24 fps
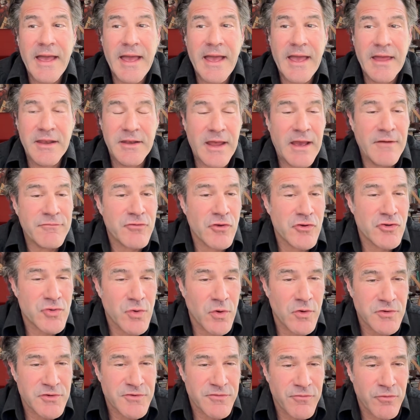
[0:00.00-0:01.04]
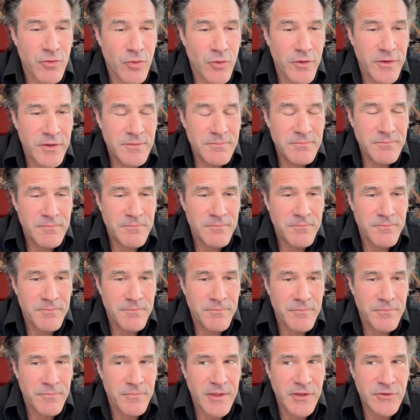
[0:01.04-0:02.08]
And after George Floyd,
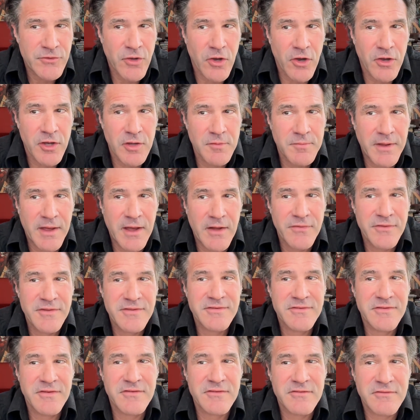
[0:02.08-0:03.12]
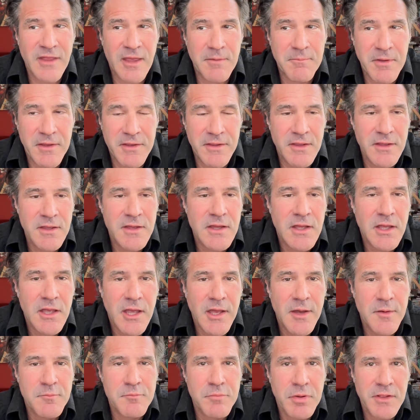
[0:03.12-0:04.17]
they talk about systemic
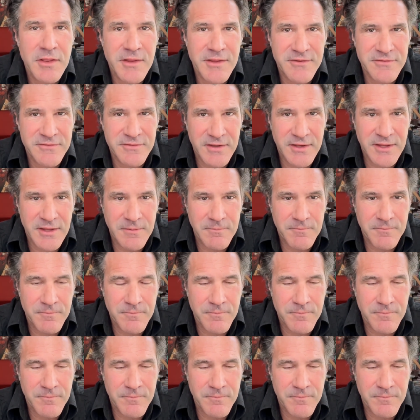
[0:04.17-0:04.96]
complicity.